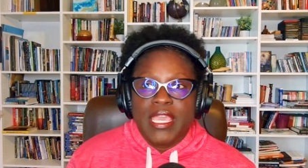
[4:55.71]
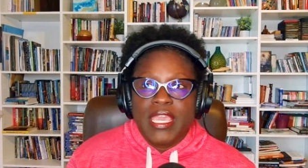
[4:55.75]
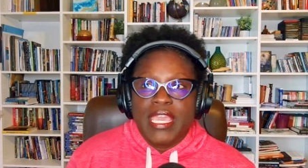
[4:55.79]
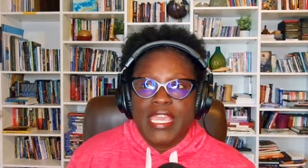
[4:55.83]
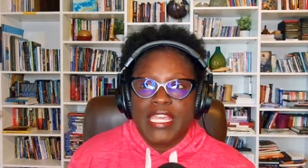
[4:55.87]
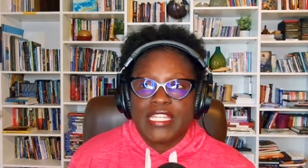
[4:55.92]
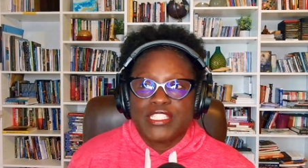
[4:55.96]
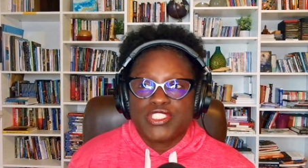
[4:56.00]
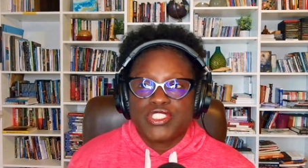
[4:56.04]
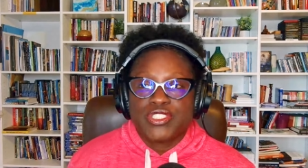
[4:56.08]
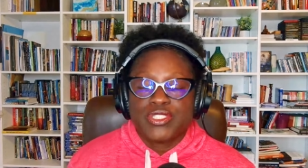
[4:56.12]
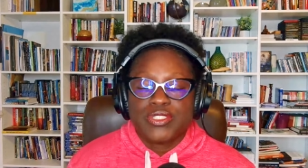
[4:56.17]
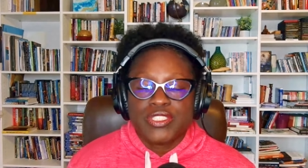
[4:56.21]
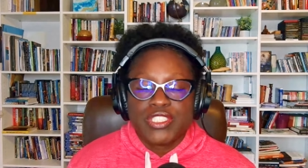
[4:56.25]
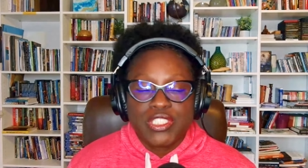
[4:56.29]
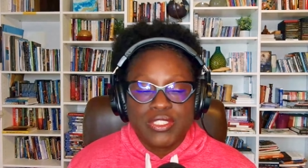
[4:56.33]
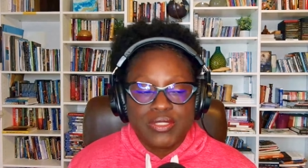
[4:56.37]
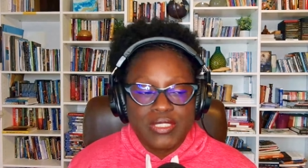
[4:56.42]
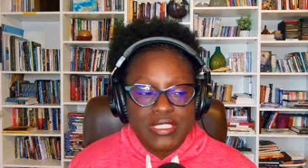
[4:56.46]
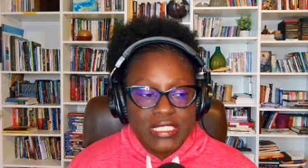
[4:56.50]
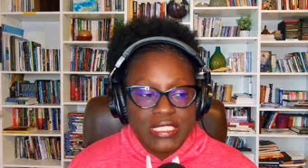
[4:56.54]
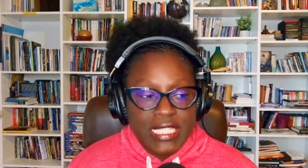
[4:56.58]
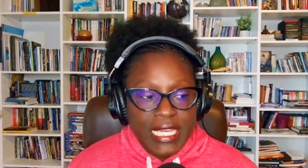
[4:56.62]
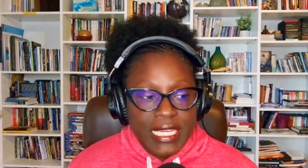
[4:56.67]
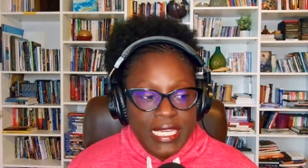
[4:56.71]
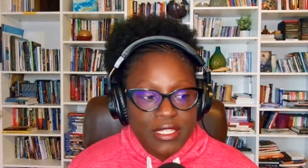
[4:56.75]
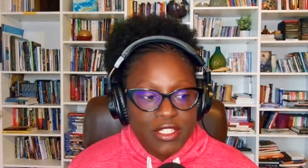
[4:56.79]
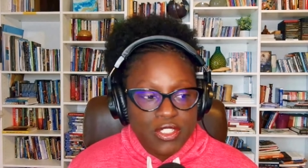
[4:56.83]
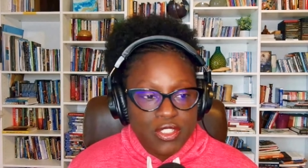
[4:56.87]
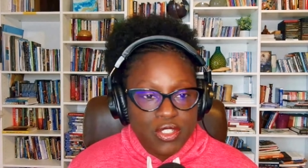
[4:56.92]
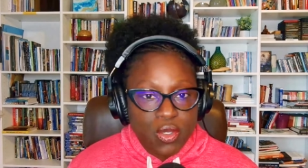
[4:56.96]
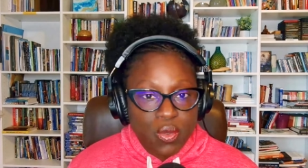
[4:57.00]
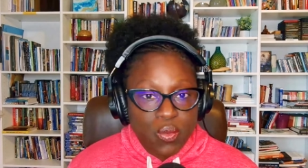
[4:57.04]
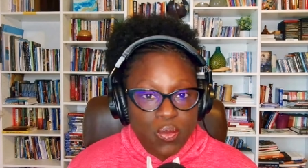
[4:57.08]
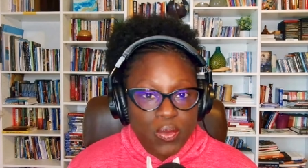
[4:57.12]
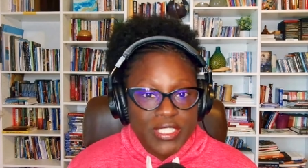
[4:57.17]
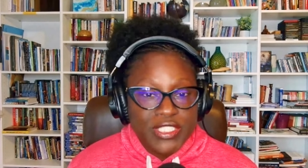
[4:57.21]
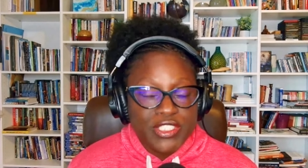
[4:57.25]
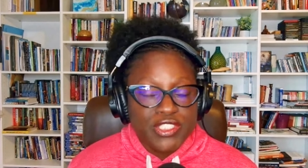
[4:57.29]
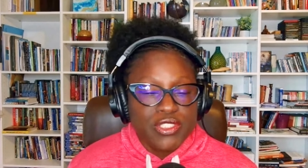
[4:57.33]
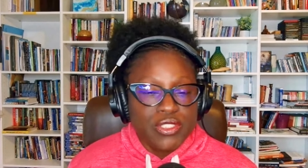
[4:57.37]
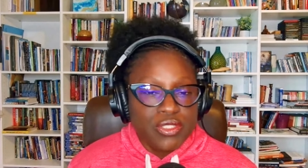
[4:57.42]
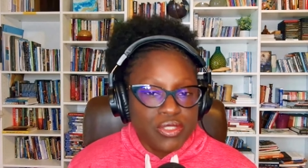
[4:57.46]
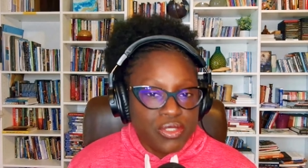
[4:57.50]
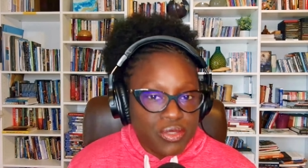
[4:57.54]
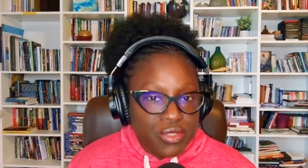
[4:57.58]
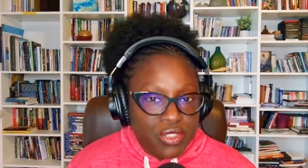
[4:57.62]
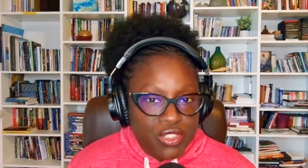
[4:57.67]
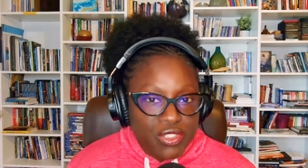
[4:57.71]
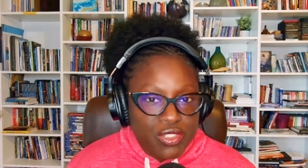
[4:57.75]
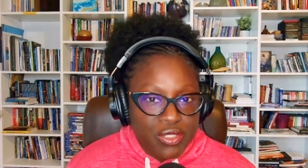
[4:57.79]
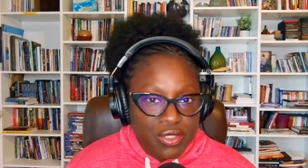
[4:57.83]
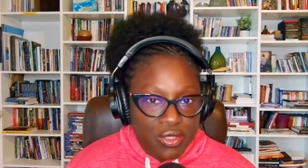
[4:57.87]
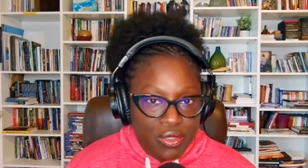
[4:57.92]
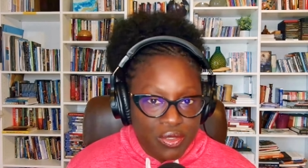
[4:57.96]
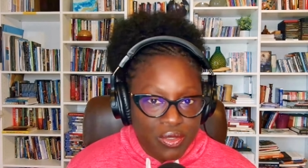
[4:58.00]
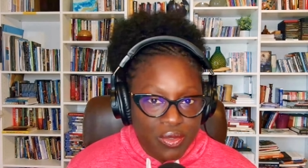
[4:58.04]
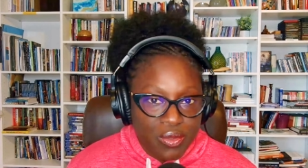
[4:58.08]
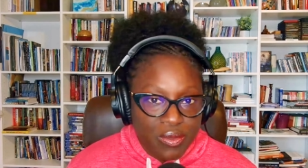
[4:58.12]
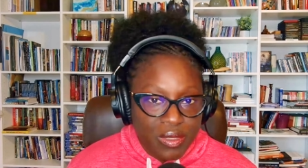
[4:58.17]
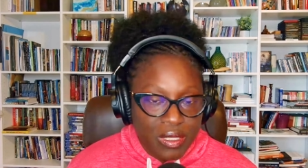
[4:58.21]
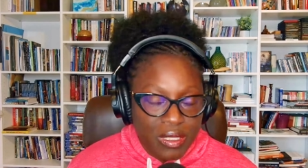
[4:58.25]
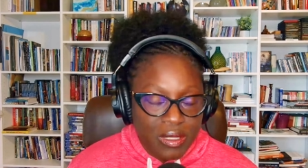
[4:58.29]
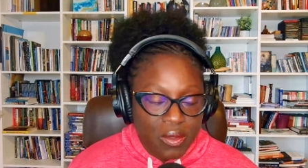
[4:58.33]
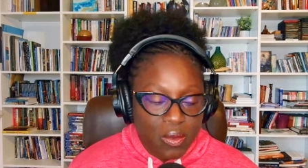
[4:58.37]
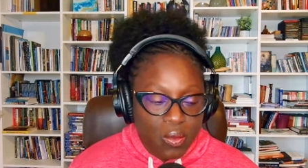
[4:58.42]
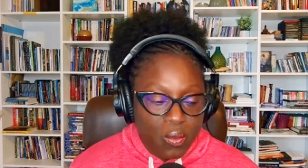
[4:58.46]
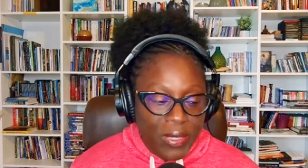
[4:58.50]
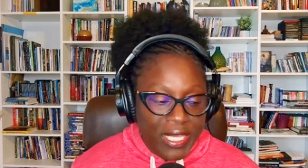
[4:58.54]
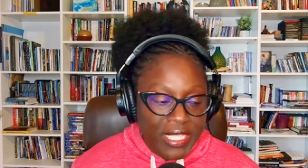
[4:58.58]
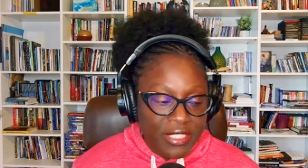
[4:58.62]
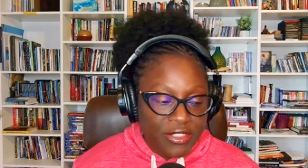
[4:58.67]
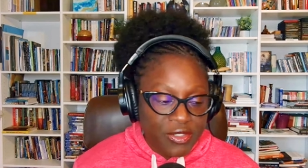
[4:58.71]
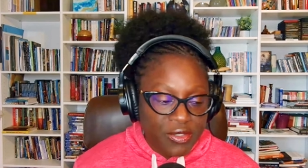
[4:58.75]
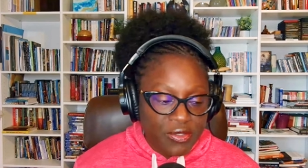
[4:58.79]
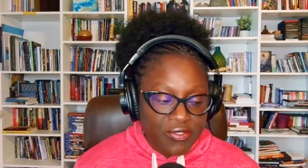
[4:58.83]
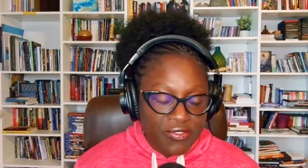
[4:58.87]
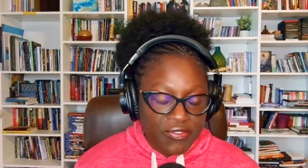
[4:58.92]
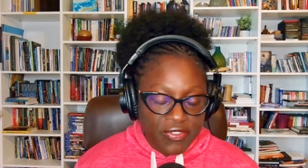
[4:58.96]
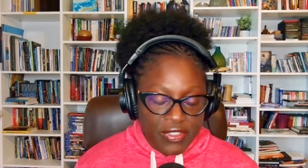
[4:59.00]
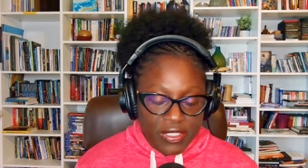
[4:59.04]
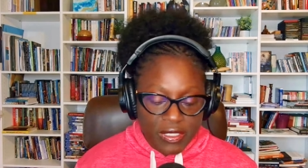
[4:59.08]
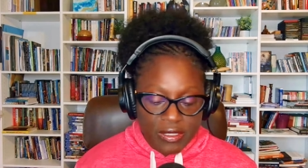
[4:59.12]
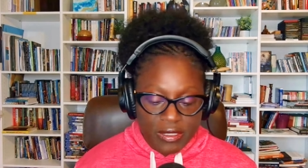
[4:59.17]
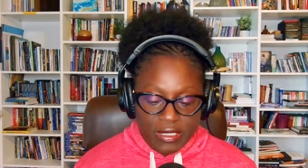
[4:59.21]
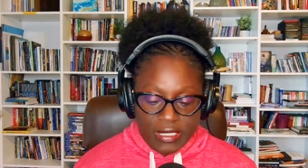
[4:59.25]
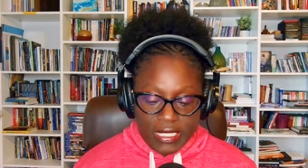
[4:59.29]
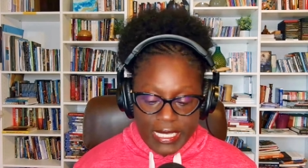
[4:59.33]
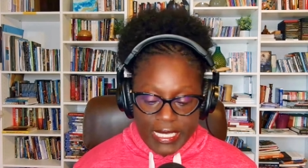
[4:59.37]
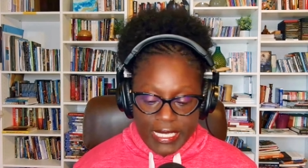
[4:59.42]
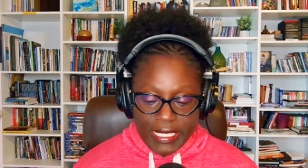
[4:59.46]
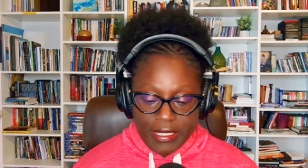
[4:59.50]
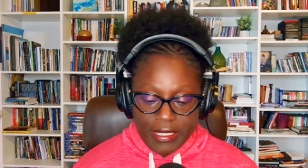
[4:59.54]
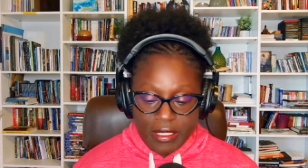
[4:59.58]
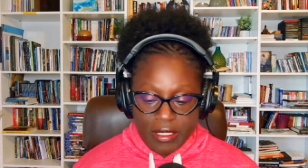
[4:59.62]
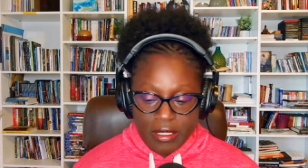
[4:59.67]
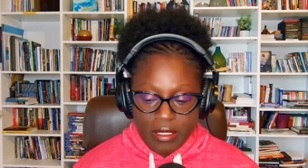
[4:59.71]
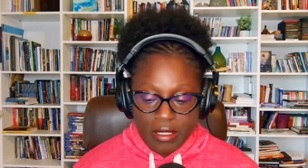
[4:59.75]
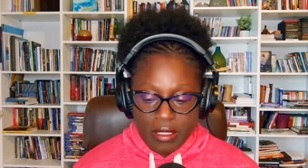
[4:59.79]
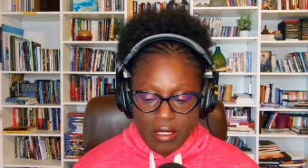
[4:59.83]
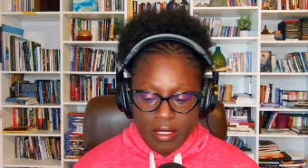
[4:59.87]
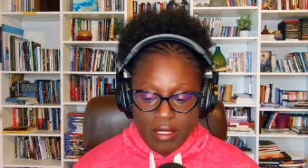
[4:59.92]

And so she was like, what do you do when you feel like